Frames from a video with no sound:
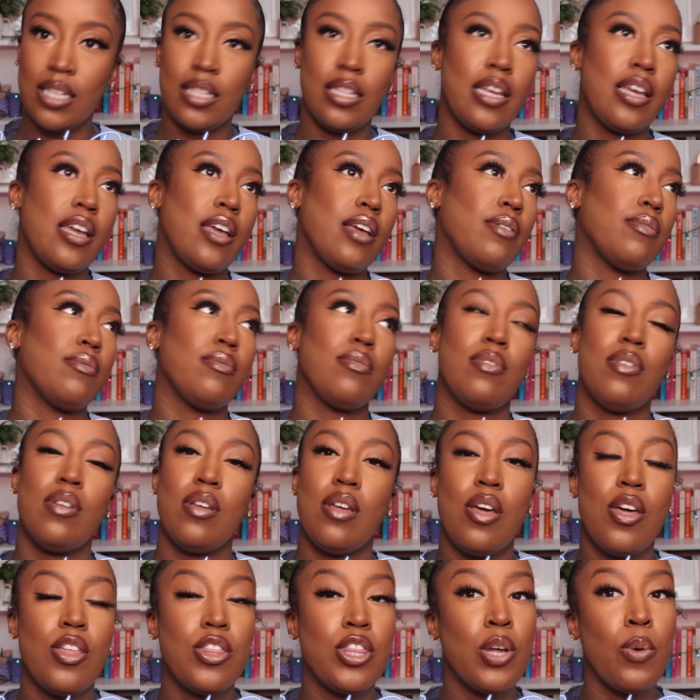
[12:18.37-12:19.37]
Like,
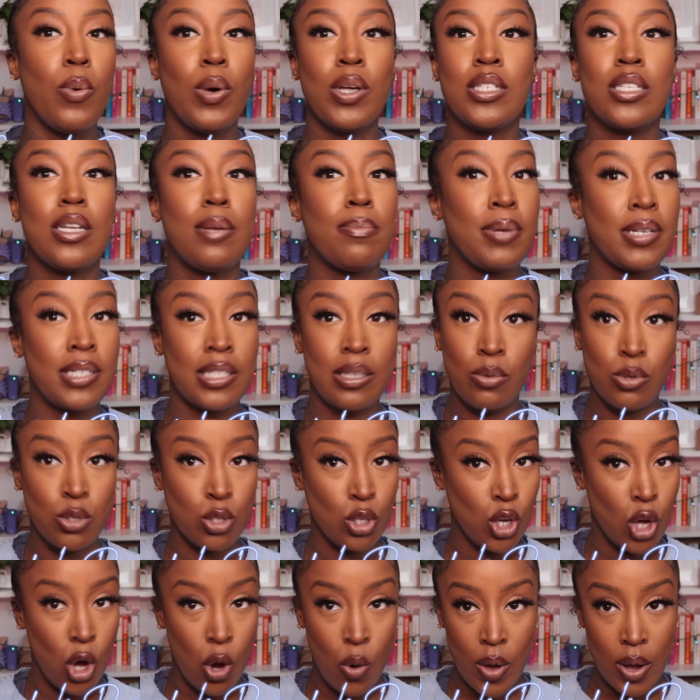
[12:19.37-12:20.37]
there wasn't a place I was
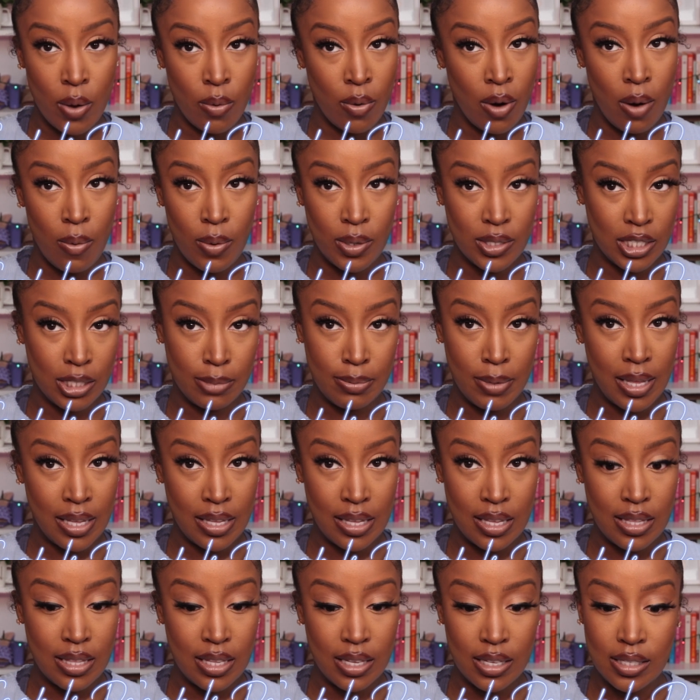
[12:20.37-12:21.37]
going where I wasn't smelling
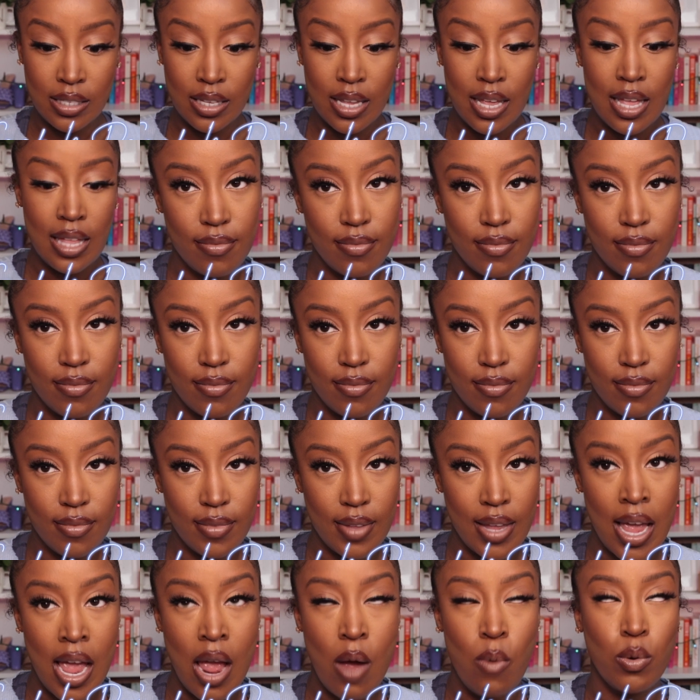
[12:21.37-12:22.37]
like this.
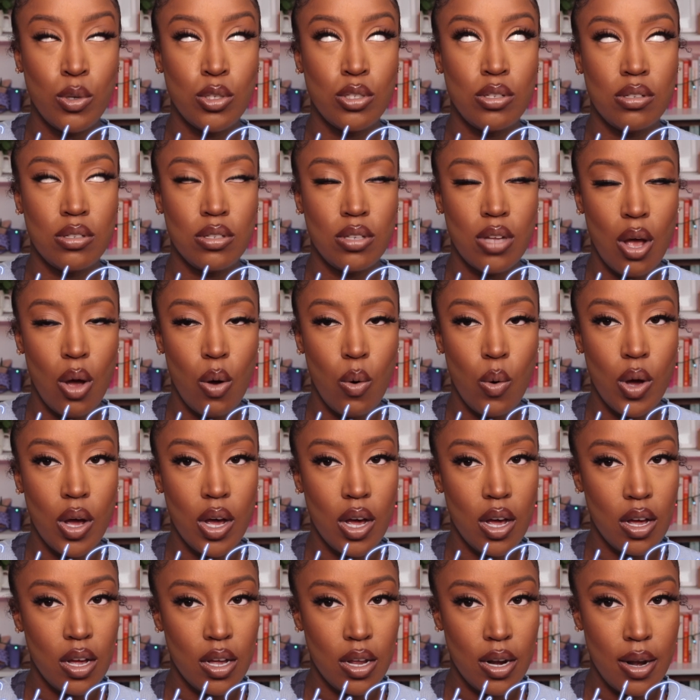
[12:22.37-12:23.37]
It was so good.